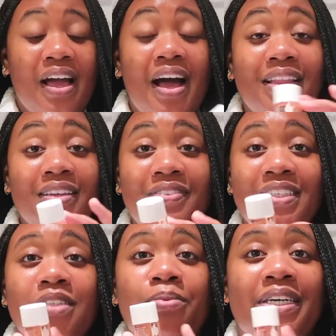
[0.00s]
I love
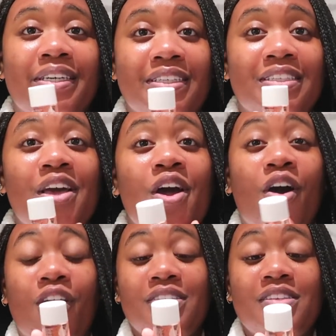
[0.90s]
this because
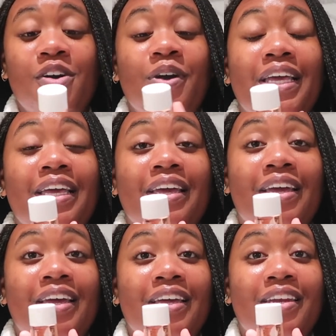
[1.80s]
also
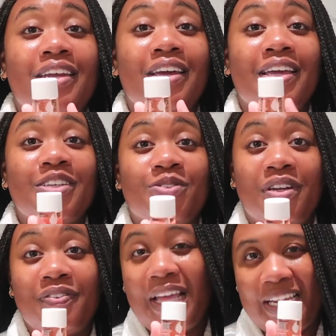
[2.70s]
it gets rid
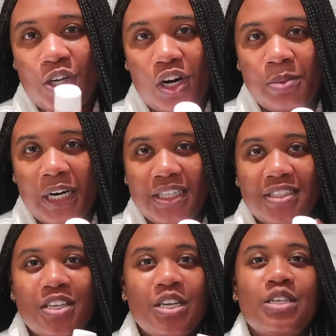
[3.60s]
of like dark marks.